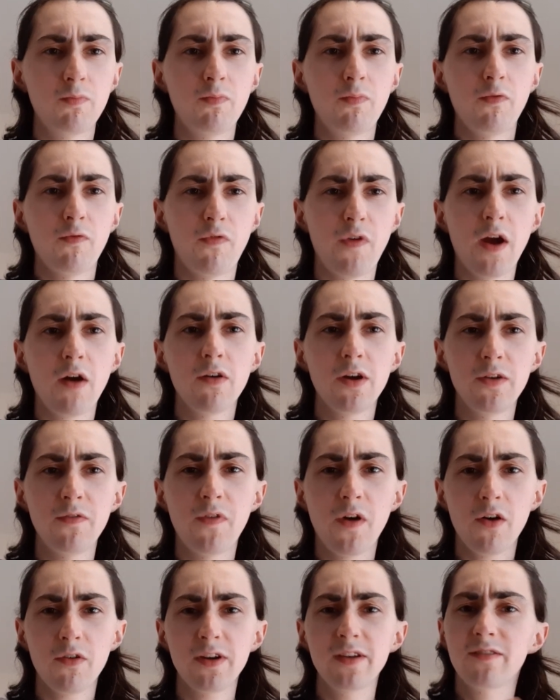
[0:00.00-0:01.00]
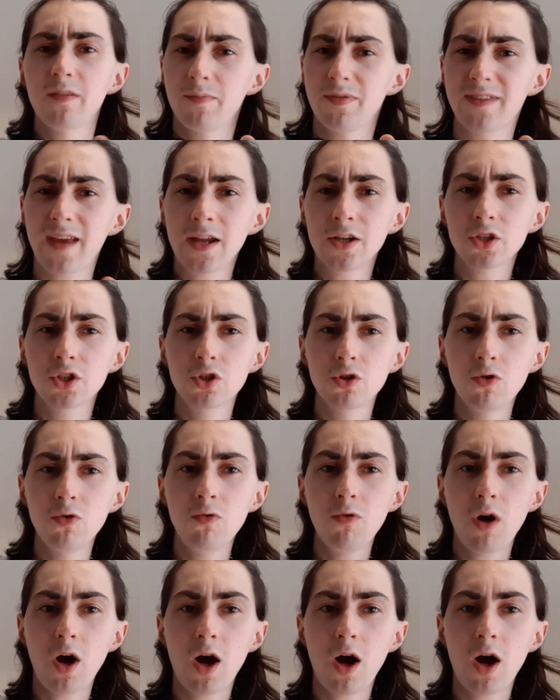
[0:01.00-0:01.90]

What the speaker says: very very substantial.